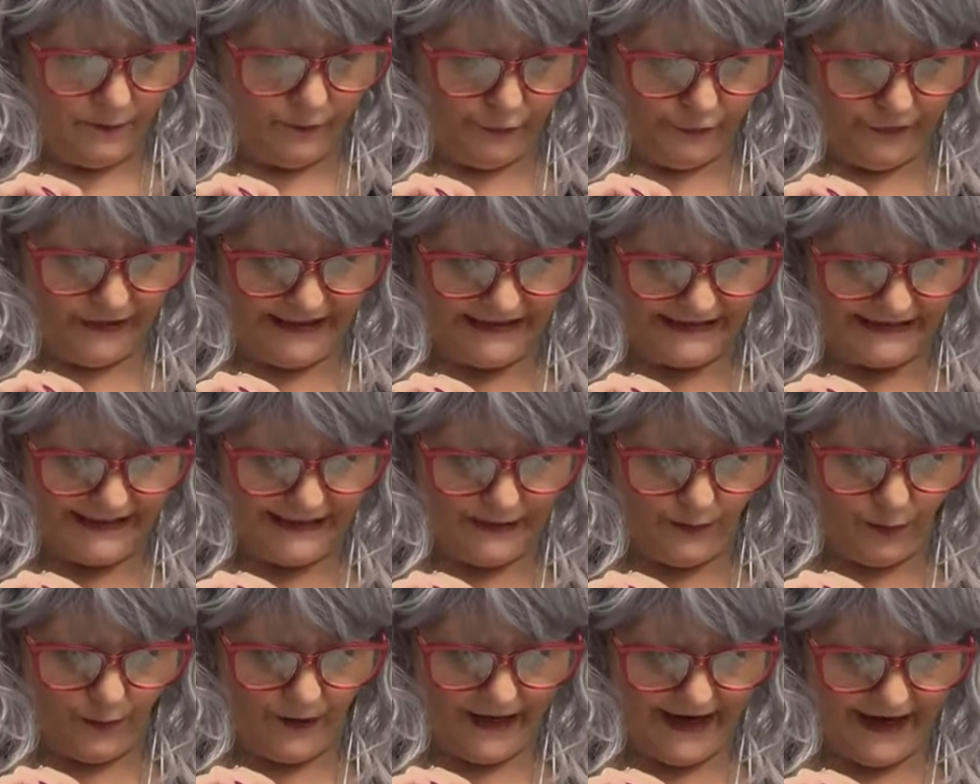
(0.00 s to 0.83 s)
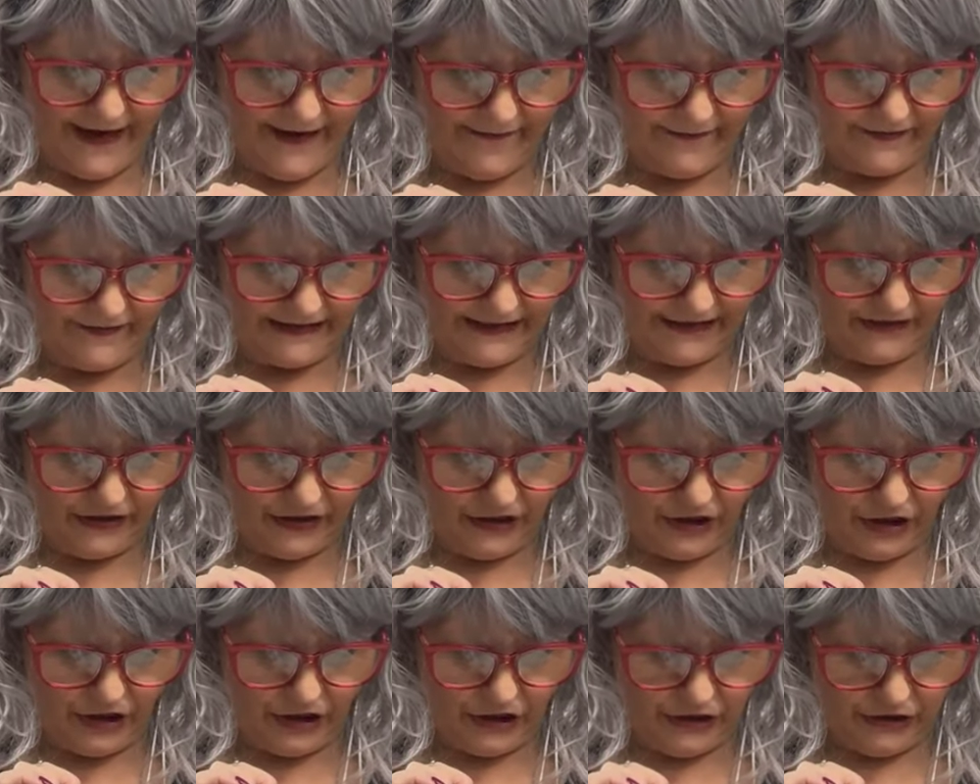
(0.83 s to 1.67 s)
Breezy Waves in the
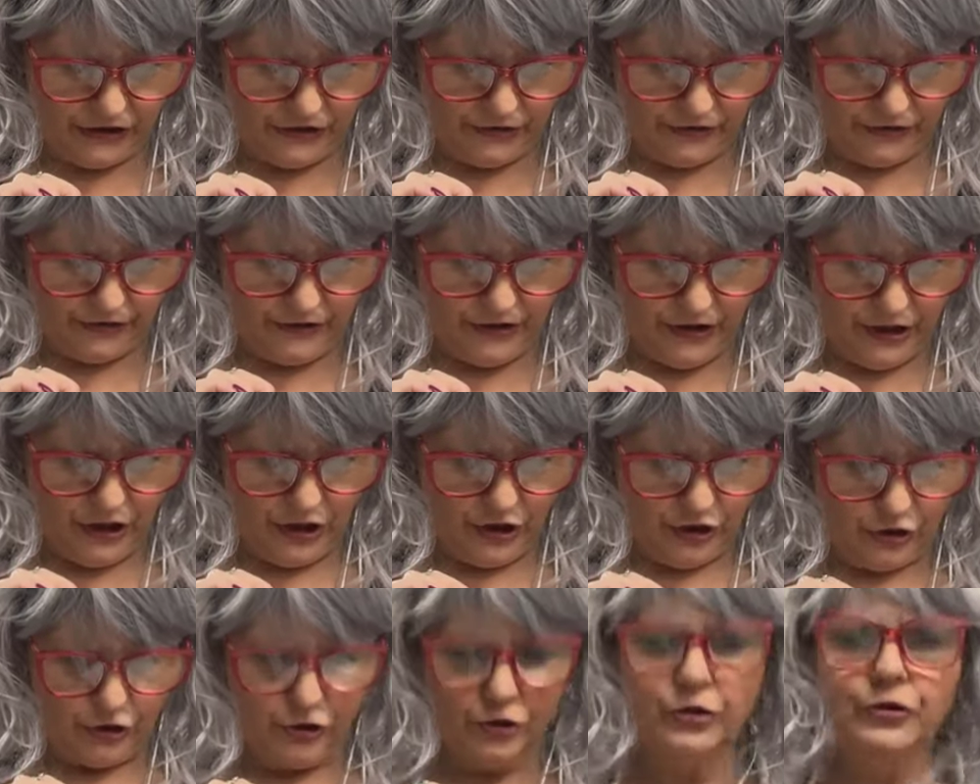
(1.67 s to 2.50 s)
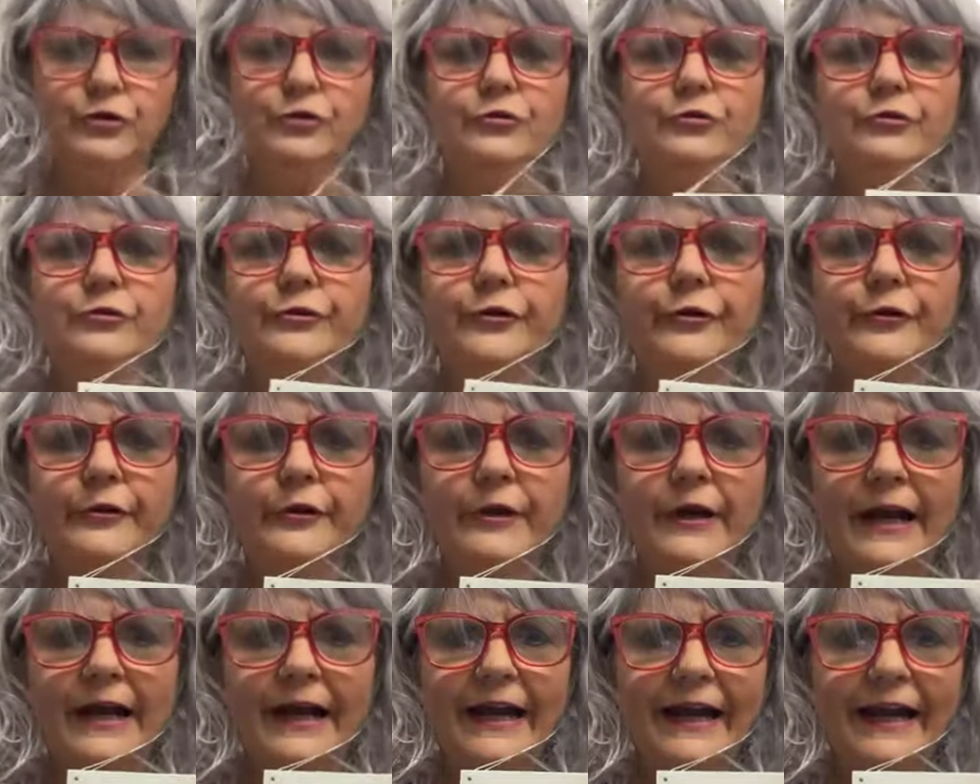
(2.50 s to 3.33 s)
color
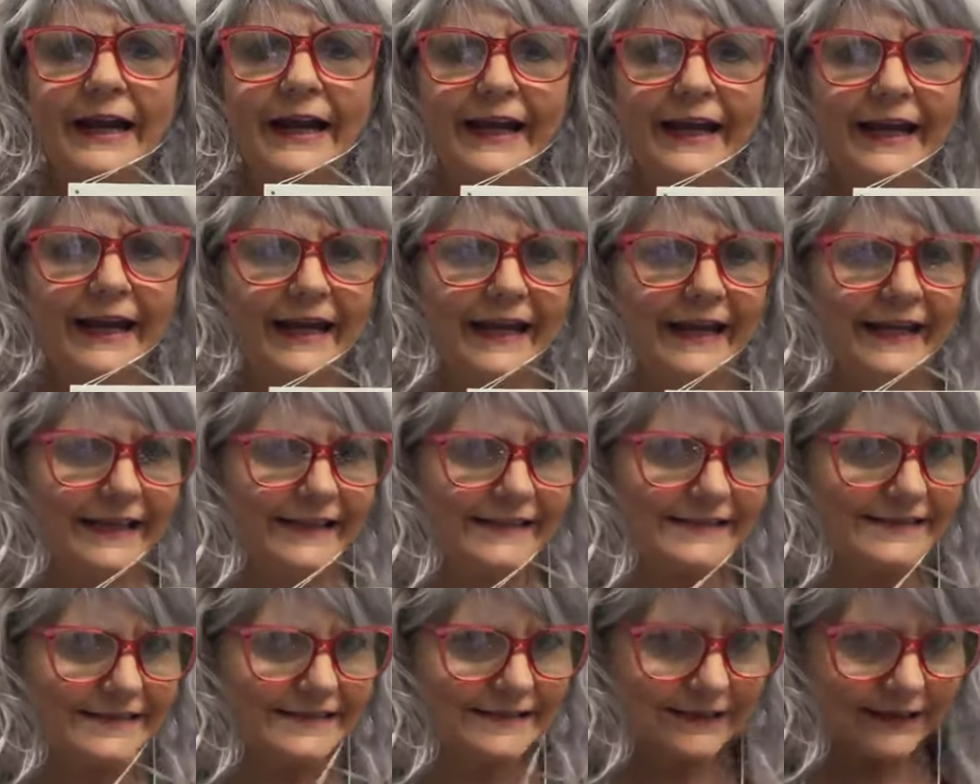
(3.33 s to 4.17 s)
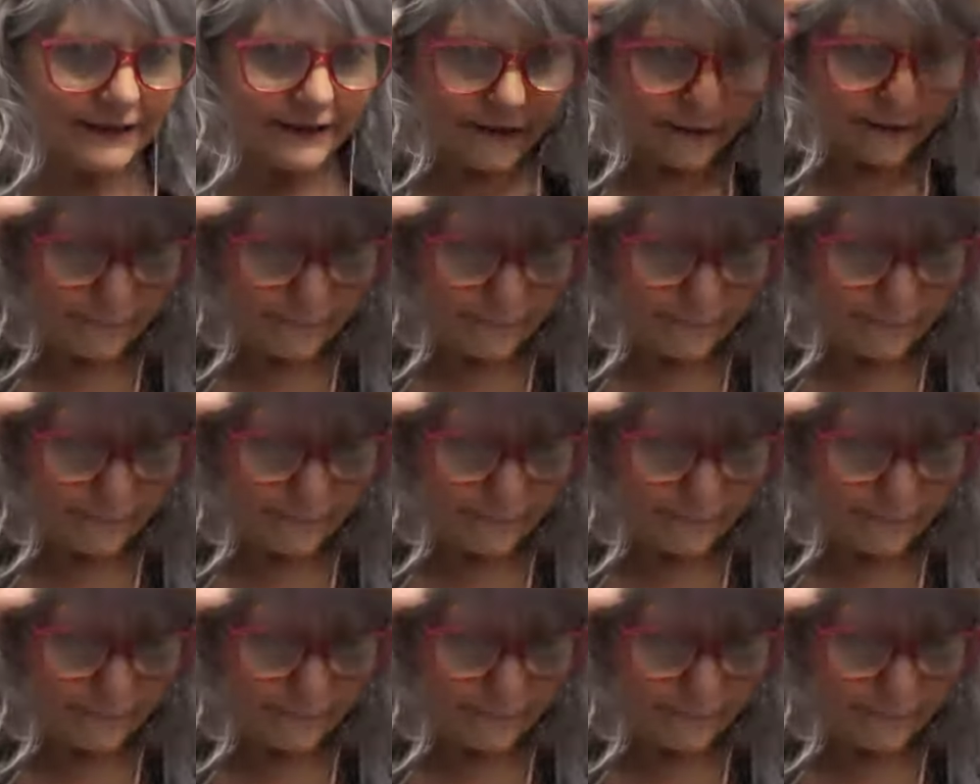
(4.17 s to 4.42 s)
Lunar Haze.